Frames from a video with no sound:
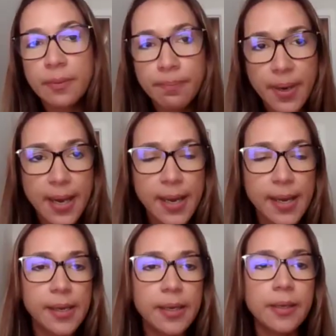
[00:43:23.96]

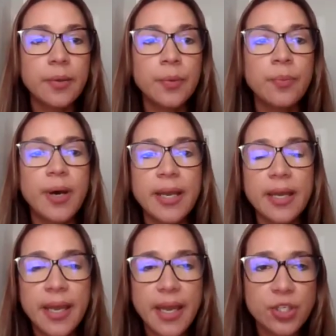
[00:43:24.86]
by
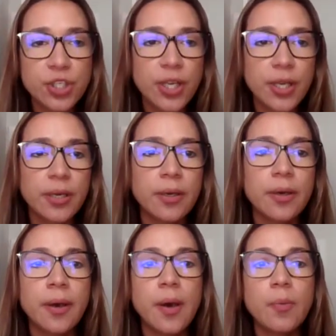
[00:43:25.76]

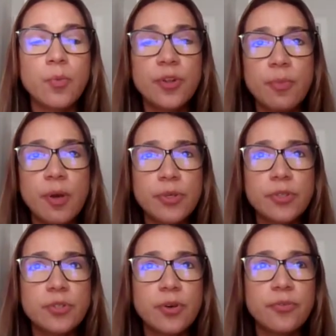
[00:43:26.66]
engaging with
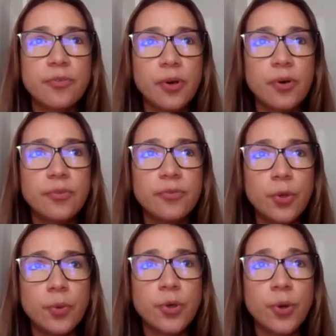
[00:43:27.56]
members of
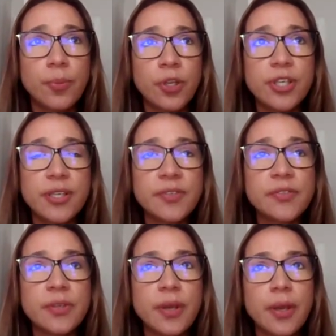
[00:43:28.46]
those
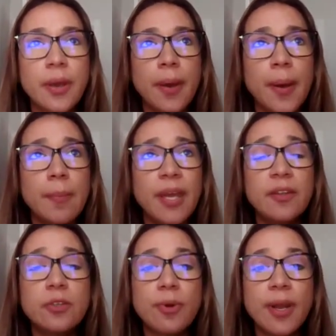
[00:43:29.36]
communities
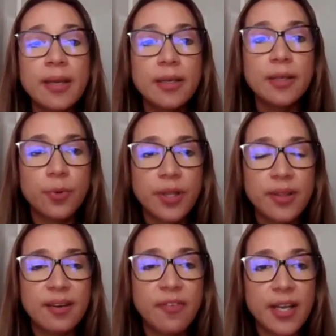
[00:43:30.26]
and directly
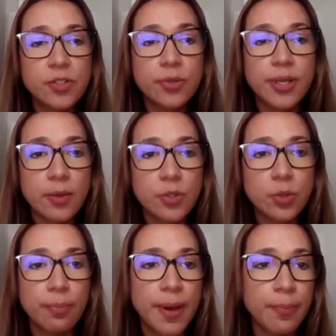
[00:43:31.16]
with Advisory
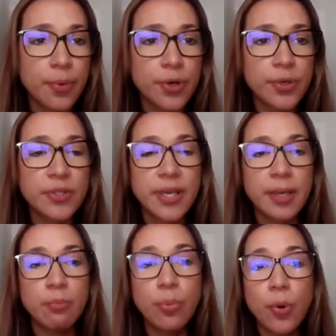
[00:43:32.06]
Council members
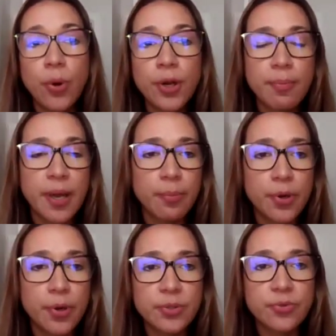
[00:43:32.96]
and board
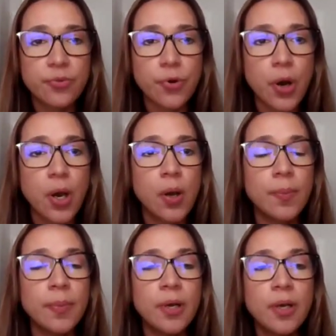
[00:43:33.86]
members
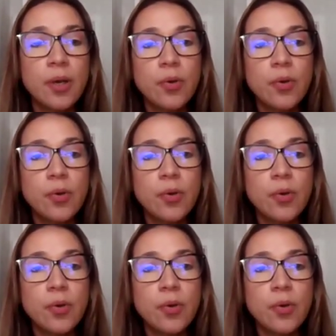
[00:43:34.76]
from